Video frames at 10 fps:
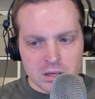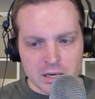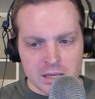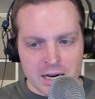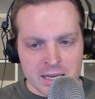
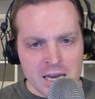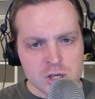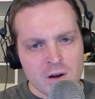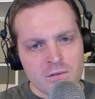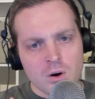In that case, you
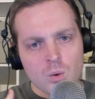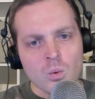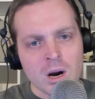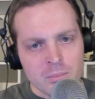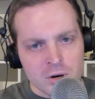have
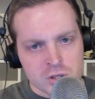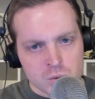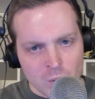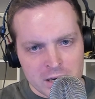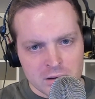1 plus
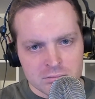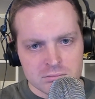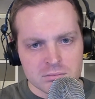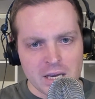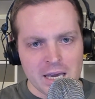1
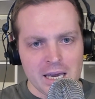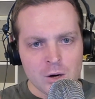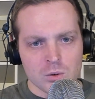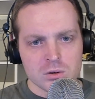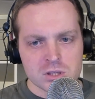
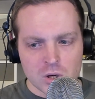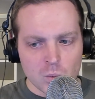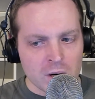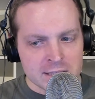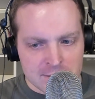equals
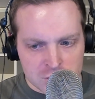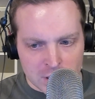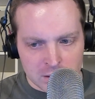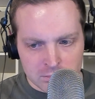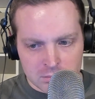1 times 1.
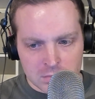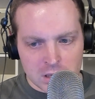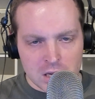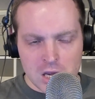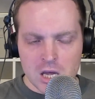
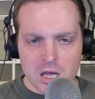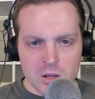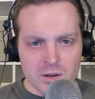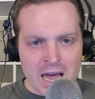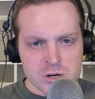
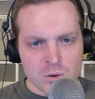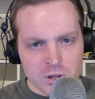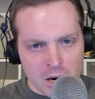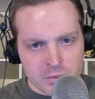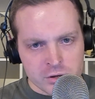The natural
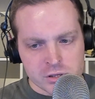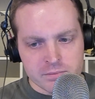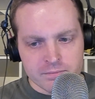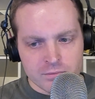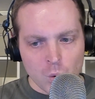numbers
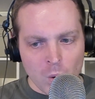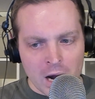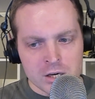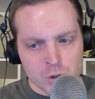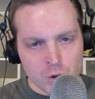
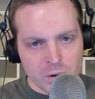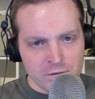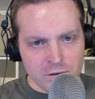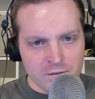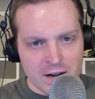1, 2, 3,
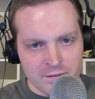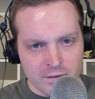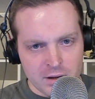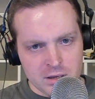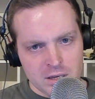4, 5
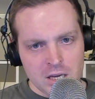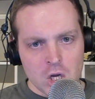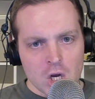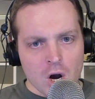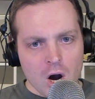
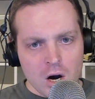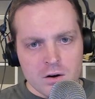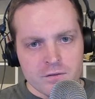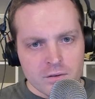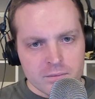
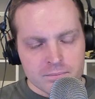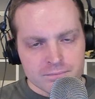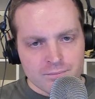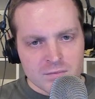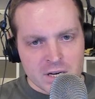of
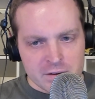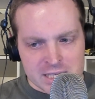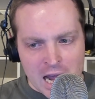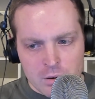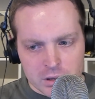Terrence
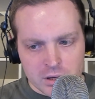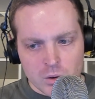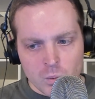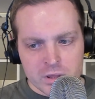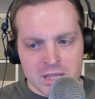Howard
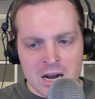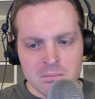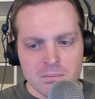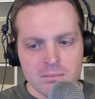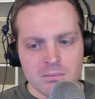would
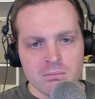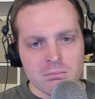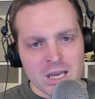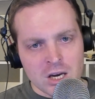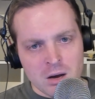then
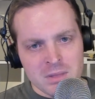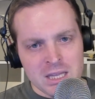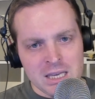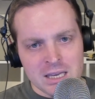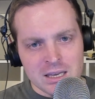become
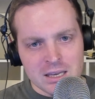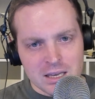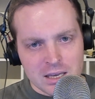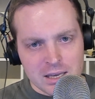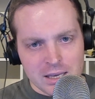the
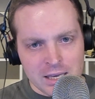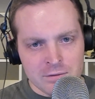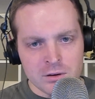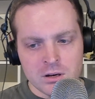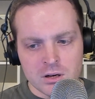
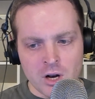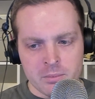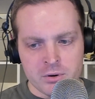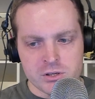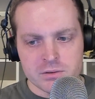even
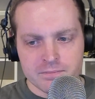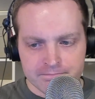numbers.